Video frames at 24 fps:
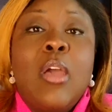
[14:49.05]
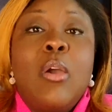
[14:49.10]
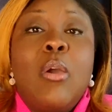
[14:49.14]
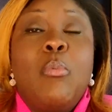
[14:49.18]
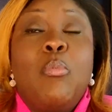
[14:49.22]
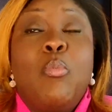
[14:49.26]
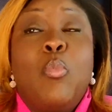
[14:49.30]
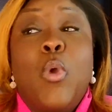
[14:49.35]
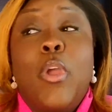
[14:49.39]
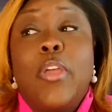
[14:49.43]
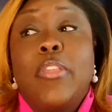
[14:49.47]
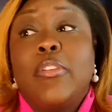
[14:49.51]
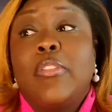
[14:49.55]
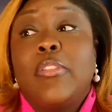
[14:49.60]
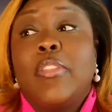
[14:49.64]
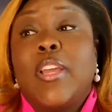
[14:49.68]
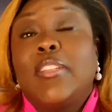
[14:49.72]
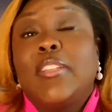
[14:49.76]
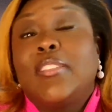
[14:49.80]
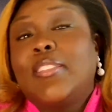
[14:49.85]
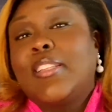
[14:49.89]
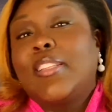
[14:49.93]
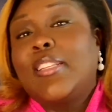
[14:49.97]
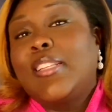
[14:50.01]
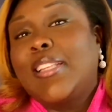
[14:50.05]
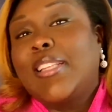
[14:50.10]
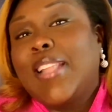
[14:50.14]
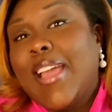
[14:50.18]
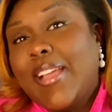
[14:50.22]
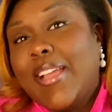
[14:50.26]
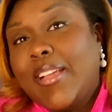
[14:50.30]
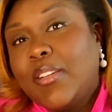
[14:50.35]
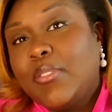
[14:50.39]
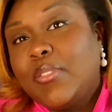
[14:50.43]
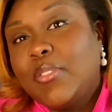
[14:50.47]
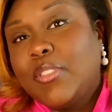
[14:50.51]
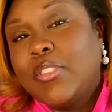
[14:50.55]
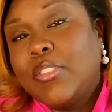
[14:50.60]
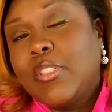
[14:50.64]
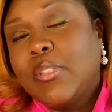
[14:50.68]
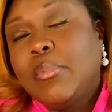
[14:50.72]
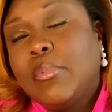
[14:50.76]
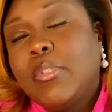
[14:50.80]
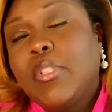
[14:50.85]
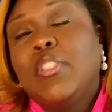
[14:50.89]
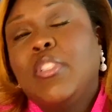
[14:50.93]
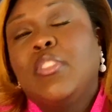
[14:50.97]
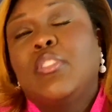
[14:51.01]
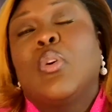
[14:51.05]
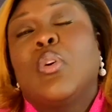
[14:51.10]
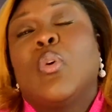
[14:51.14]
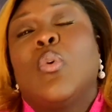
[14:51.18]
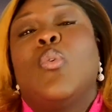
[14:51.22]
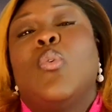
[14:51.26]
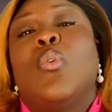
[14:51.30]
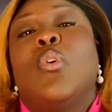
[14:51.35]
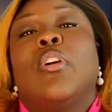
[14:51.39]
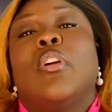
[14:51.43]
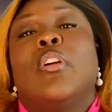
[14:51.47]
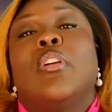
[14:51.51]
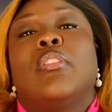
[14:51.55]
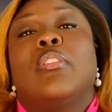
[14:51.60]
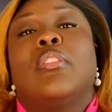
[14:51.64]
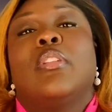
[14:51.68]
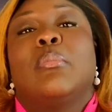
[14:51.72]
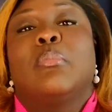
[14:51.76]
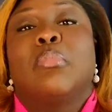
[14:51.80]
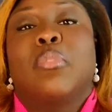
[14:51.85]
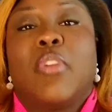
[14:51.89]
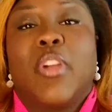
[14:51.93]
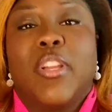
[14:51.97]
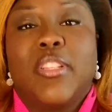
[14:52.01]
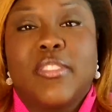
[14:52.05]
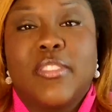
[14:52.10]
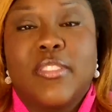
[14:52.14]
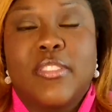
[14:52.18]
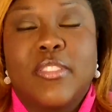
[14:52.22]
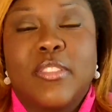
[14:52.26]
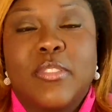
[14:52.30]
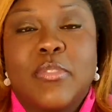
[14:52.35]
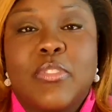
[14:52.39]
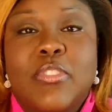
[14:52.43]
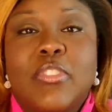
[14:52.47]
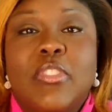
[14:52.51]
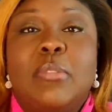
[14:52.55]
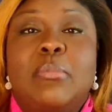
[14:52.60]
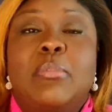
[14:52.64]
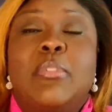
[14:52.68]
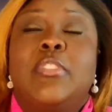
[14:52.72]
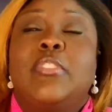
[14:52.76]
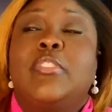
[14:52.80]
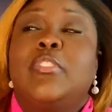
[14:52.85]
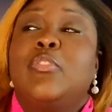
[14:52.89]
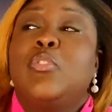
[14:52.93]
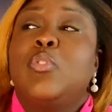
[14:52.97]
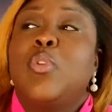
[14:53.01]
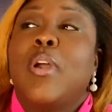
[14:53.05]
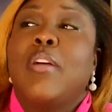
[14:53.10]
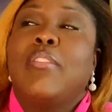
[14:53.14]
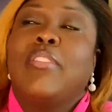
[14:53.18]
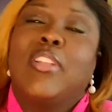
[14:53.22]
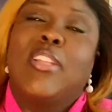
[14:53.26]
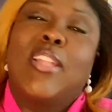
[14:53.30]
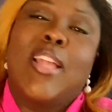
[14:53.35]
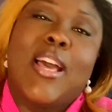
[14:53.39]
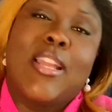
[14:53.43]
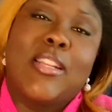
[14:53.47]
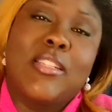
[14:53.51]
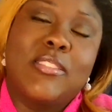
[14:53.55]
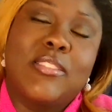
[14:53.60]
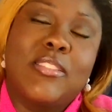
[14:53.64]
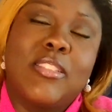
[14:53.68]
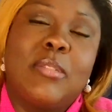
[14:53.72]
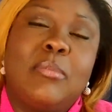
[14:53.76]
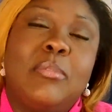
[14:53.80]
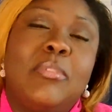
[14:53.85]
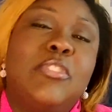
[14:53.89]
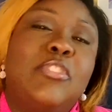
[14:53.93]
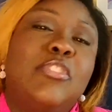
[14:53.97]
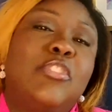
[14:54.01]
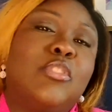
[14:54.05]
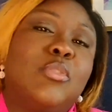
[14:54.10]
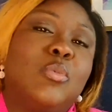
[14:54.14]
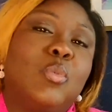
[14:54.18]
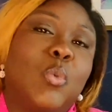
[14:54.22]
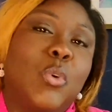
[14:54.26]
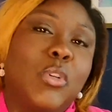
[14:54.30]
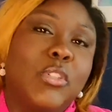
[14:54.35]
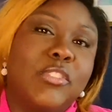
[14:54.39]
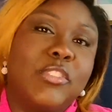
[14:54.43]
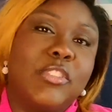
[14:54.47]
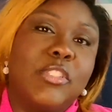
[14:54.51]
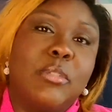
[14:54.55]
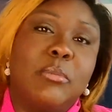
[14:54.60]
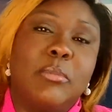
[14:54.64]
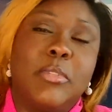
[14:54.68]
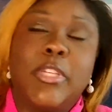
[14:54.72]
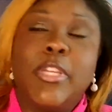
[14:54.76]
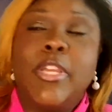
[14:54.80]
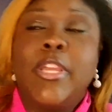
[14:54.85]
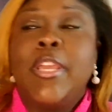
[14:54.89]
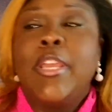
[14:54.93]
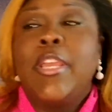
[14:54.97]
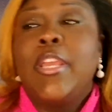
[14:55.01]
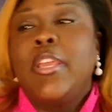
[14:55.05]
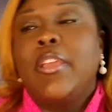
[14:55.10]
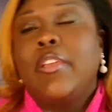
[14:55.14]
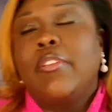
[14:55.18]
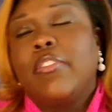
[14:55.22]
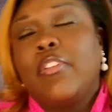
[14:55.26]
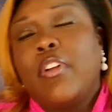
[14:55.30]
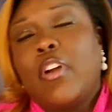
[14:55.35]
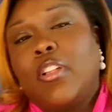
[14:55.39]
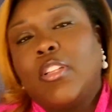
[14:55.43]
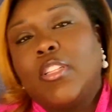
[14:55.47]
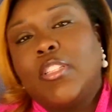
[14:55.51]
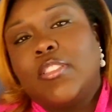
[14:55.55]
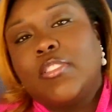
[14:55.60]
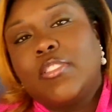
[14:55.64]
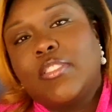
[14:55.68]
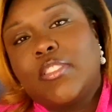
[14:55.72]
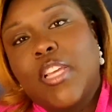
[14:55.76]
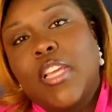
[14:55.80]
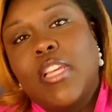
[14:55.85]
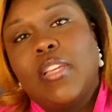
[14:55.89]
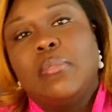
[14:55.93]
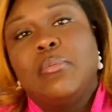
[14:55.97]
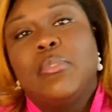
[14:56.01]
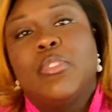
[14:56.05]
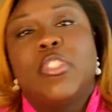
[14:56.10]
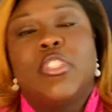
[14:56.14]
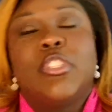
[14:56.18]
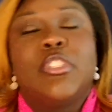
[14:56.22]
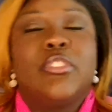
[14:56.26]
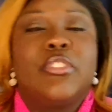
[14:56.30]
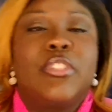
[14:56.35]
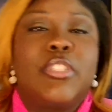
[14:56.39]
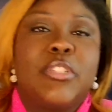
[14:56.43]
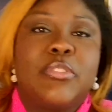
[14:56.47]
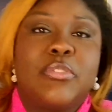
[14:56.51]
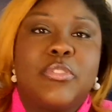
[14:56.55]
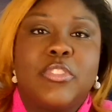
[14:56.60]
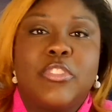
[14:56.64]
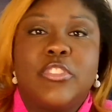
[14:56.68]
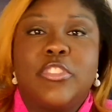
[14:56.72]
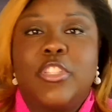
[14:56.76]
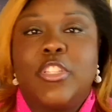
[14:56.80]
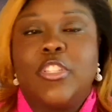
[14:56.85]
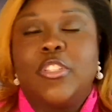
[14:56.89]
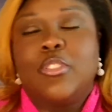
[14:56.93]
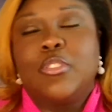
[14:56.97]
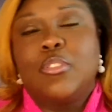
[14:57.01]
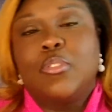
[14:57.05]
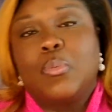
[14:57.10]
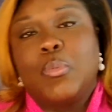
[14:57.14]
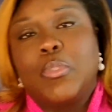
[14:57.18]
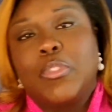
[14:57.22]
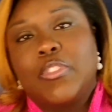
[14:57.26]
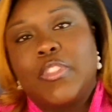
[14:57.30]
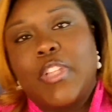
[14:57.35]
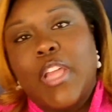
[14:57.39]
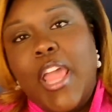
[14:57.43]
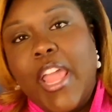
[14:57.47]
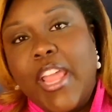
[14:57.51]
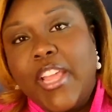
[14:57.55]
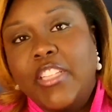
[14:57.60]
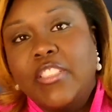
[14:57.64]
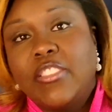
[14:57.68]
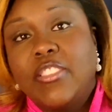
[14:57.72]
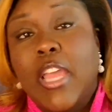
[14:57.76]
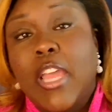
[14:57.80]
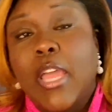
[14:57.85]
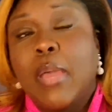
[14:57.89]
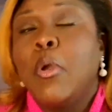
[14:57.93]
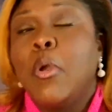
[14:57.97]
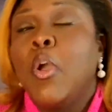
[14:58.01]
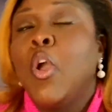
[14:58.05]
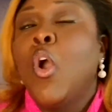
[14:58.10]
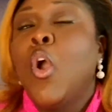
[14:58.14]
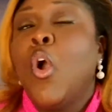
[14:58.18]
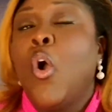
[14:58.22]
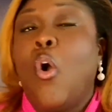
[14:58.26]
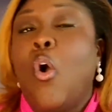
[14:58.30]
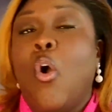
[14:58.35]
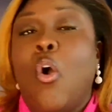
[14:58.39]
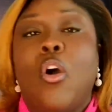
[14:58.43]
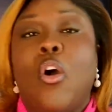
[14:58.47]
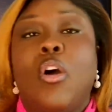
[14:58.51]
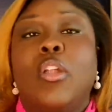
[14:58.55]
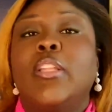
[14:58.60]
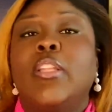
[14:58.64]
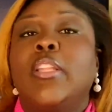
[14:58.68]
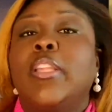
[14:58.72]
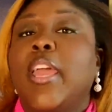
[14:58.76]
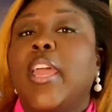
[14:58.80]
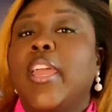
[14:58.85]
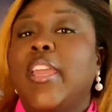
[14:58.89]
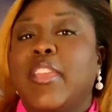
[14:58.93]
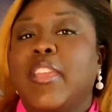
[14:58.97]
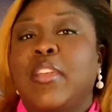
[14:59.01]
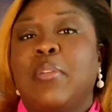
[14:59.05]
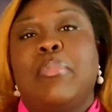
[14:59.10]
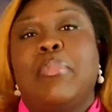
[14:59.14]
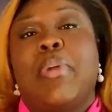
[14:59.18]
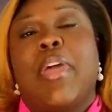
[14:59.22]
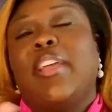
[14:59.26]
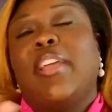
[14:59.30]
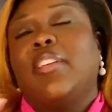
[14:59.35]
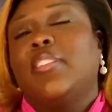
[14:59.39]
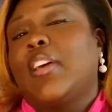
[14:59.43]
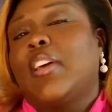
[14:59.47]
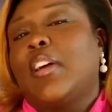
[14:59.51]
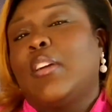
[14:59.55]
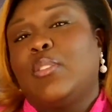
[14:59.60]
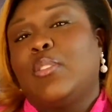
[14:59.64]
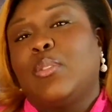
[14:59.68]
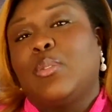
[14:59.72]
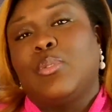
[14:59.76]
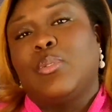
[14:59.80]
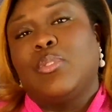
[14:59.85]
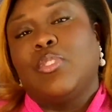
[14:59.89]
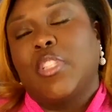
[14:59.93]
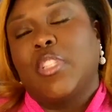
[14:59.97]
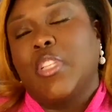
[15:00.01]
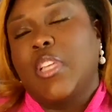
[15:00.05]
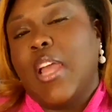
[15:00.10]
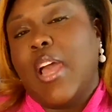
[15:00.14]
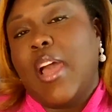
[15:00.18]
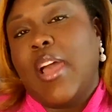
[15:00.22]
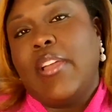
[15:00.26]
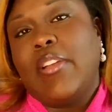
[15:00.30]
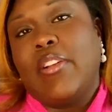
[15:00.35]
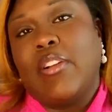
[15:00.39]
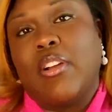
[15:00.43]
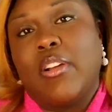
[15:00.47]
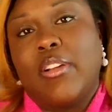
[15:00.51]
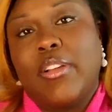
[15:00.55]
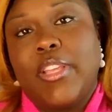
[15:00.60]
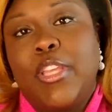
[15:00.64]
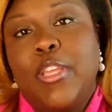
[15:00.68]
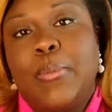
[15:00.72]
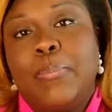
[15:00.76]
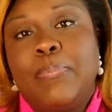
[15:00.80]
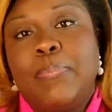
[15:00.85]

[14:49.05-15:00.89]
whether that's the lack of siblings or the presence of siblings. If you have a lot of siblings, just one sibling if y'all are the same gender, different genders, what's the age gap. All of that impacts how you see hierarchy.